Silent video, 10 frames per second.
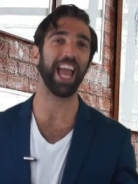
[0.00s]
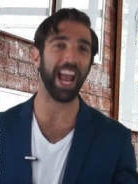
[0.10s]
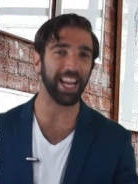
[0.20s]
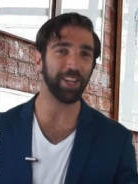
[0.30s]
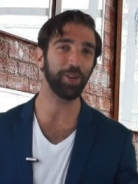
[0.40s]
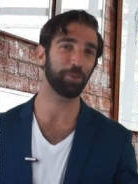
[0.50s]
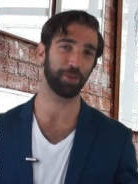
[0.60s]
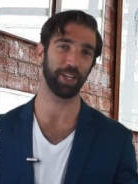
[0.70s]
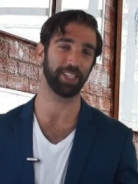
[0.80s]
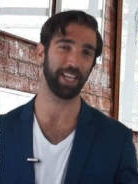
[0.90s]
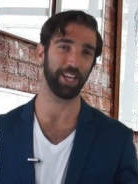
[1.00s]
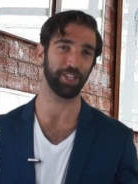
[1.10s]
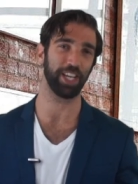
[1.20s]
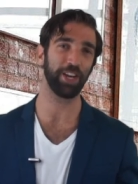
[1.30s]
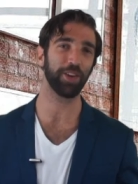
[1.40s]
any new
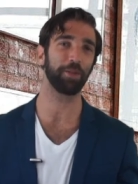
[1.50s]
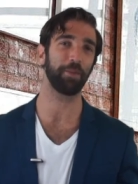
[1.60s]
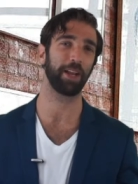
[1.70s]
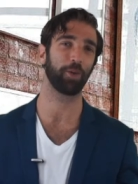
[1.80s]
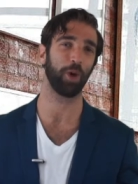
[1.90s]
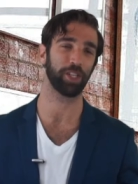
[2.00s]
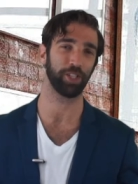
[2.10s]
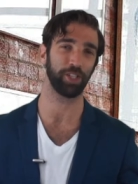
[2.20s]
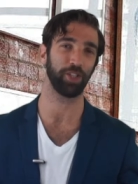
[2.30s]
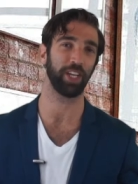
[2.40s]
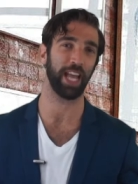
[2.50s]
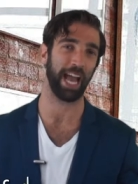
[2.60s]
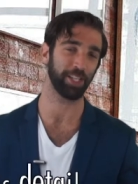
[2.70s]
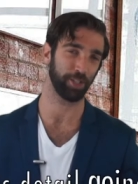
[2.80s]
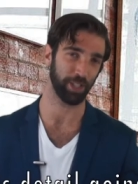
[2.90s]
pronunciation, here are the main questions you need to
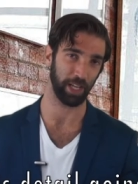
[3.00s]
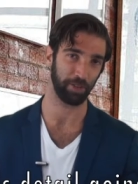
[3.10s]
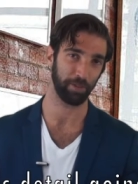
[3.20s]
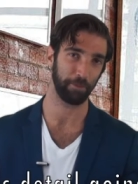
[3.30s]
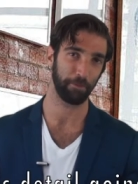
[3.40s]
ask yourself.